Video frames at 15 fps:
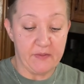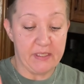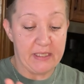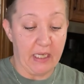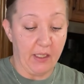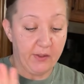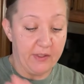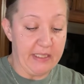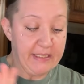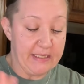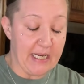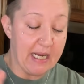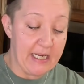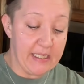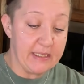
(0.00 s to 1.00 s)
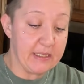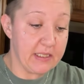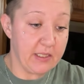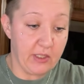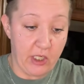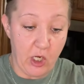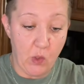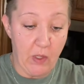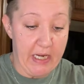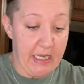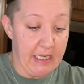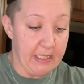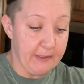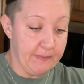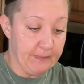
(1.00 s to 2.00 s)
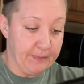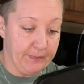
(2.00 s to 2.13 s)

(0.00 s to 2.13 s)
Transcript: celery diced going in.